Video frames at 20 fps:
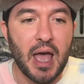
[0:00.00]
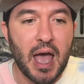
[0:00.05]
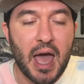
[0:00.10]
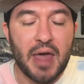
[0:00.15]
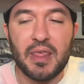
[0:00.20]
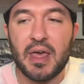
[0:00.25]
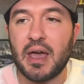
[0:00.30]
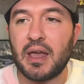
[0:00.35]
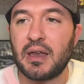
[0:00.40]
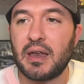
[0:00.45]

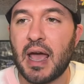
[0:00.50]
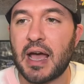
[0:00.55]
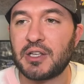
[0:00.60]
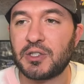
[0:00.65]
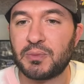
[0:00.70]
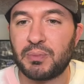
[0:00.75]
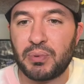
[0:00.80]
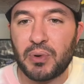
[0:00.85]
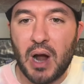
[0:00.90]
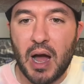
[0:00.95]
And then,
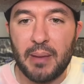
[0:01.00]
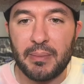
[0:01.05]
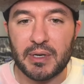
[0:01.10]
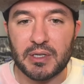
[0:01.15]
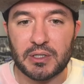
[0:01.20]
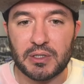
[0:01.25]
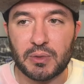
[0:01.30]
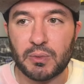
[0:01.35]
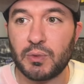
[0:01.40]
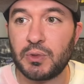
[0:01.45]
as
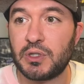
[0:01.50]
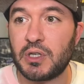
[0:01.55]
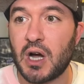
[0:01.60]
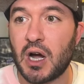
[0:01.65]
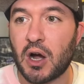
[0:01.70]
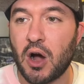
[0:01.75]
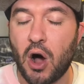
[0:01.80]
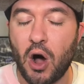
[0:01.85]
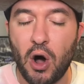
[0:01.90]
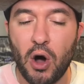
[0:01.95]
promised, we'll
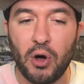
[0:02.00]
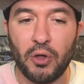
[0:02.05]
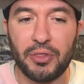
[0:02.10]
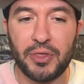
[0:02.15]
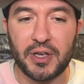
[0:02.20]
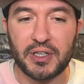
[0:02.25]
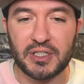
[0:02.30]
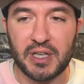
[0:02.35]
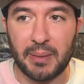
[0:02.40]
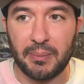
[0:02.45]
talk all
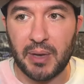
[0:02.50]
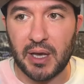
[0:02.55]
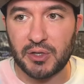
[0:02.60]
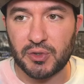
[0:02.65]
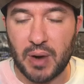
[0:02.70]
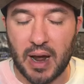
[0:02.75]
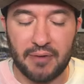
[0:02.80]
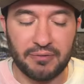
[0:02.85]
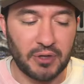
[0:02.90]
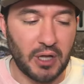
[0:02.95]
things NBA
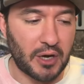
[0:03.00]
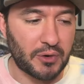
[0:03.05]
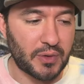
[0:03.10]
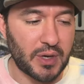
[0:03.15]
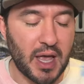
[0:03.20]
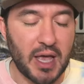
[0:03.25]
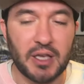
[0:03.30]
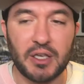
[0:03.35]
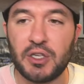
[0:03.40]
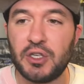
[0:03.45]
draft
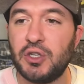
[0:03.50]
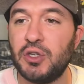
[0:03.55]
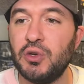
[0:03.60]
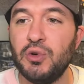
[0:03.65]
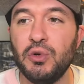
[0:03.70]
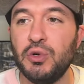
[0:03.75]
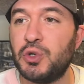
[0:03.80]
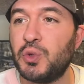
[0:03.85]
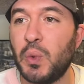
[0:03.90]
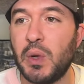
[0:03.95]
lottery, a
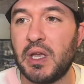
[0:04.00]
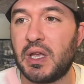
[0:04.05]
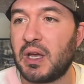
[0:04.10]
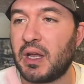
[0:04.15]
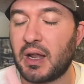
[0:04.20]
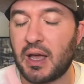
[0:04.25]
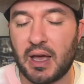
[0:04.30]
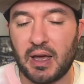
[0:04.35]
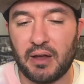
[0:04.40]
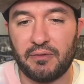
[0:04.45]
huge
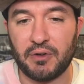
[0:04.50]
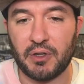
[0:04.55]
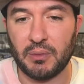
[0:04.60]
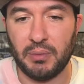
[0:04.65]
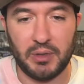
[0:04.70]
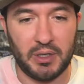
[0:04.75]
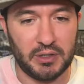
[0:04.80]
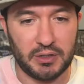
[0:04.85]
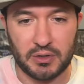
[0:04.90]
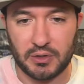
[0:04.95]
weekend ahead for the
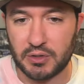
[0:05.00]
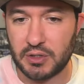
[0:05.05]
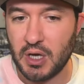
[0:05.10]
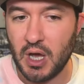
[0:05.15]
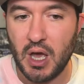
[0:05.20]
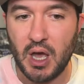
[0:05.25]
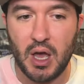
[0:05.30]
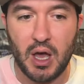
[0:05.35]
Blazers.